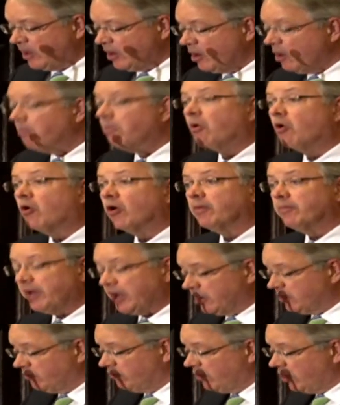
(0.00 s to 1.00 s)
More and
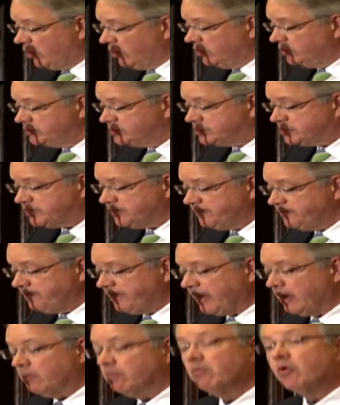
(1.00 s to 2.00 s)
better roads,
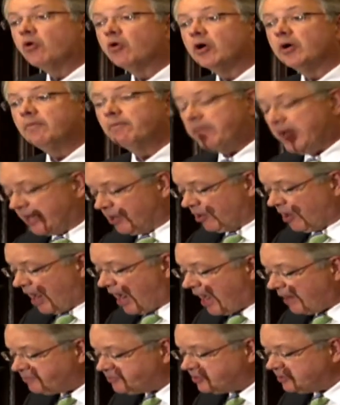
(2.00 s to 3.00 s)
more and better
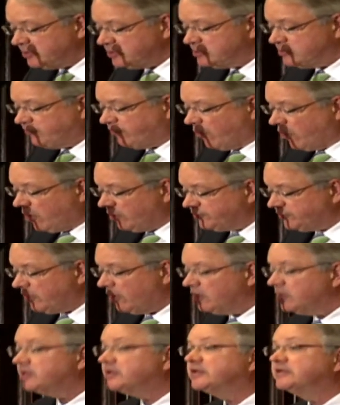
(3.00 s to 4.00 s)
options for
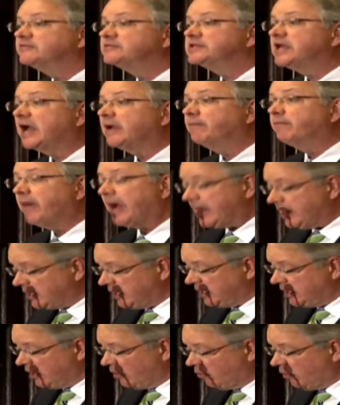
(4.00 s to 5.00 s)
alternatives like
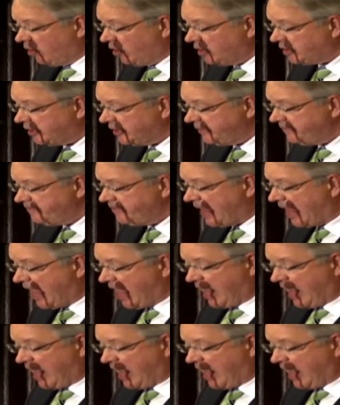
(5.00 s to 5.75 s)
biking and walking,